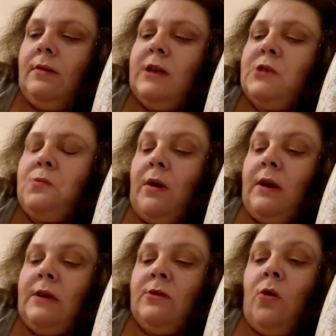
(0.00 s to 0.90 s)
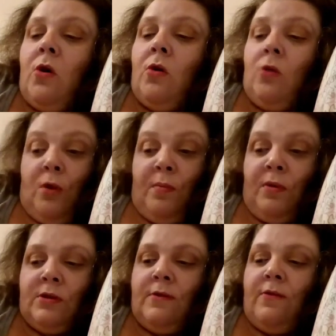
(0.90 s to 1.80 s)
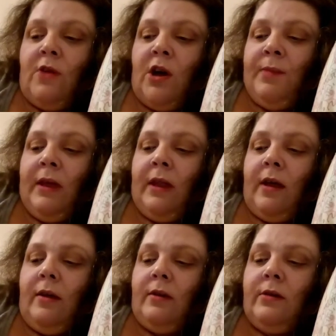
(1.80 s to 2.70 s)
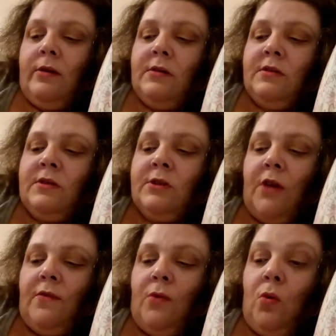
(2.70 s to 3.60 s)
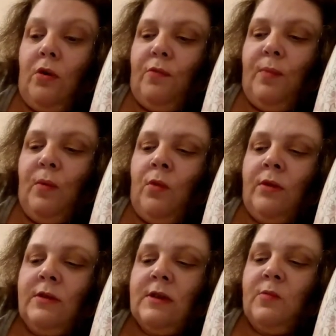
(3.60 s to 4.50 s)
This one is cocoa butter formula. Soft. Oh, I've been wanting